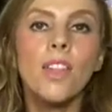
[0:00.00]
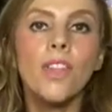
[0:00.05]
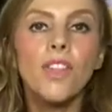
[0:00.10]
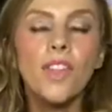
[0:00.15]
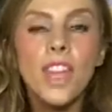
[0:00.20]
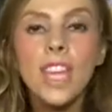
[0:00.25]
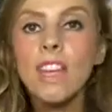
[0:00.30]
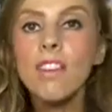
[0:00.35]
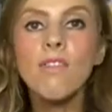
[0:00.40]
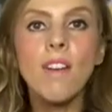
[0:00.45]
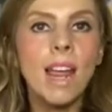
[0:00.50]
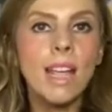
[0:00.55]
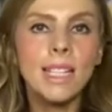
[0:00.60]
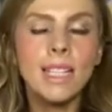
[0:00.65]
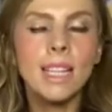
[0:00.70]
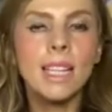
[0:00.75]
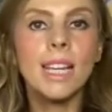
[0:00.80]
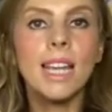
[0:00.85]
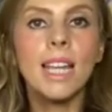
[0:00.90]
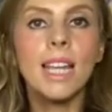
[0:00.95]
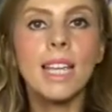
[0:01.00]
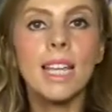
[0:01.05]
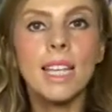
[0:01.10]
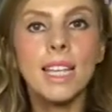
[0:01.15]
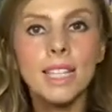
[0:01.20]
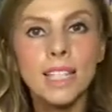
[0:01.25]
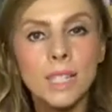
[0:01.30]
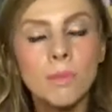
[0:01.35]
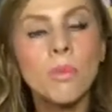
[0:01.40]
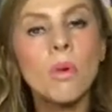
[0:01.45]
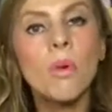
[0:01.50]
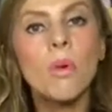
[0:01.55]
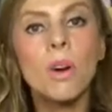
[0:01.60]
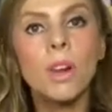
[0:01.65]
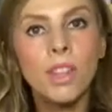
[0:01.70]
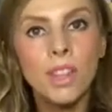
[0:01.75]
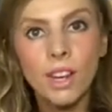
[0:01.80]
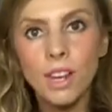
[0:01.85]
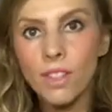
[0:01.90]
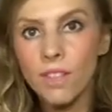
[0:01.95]
theoretically is smaller
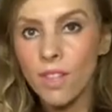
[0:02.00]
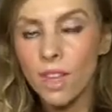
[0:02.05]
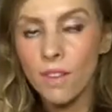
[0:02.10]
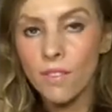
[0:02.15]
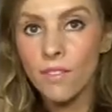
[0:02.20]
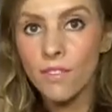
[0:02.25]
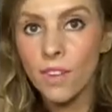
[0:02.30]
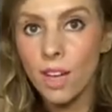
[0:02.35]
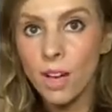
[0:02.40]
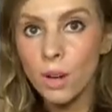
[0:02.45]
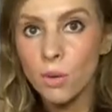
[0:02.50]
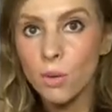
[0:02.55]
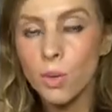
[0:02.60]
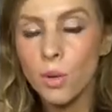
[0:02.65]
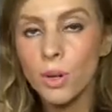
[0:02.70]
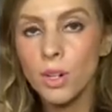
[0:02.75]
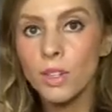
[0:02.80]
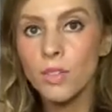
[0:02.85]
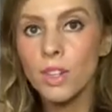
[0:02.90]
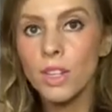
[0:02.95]
than a fat quarter in